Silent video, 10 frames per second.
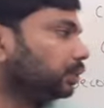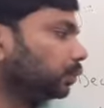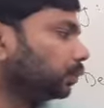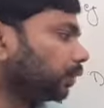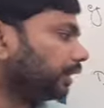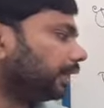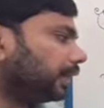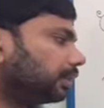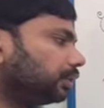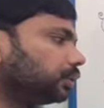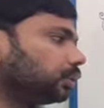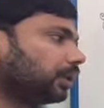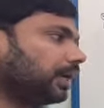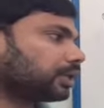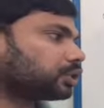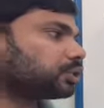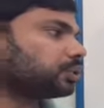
urea